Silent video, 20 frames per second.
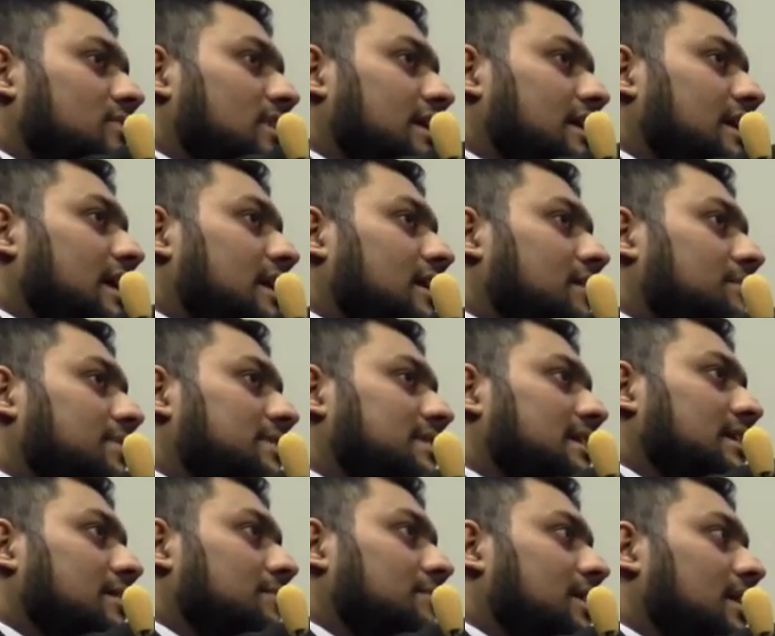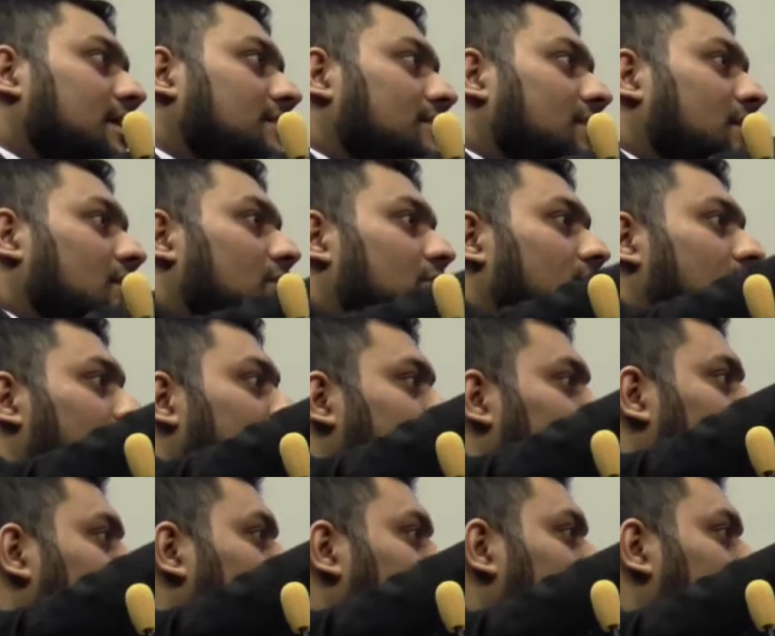it can represent a behavior of
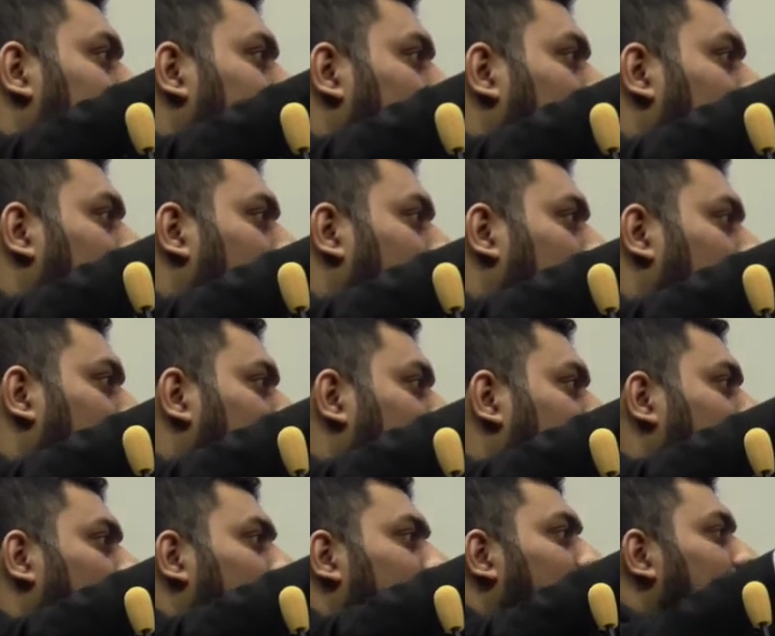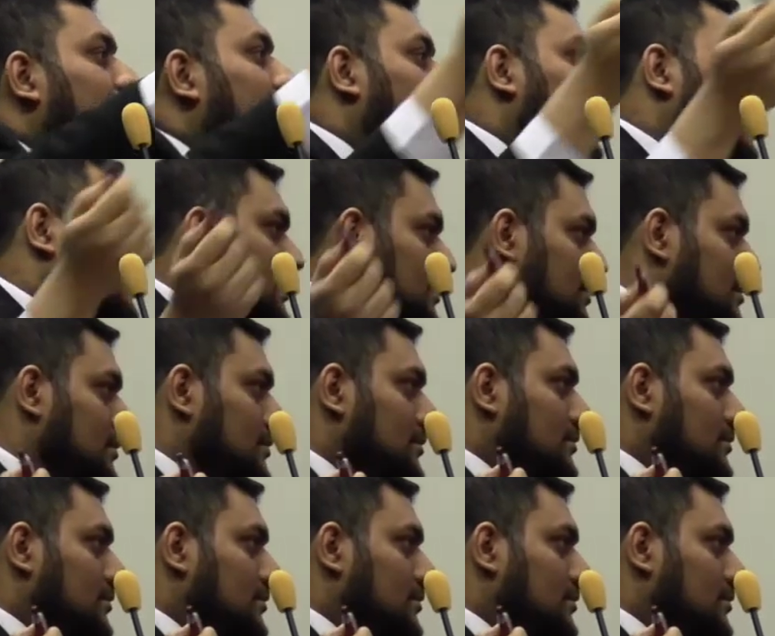an object of any class.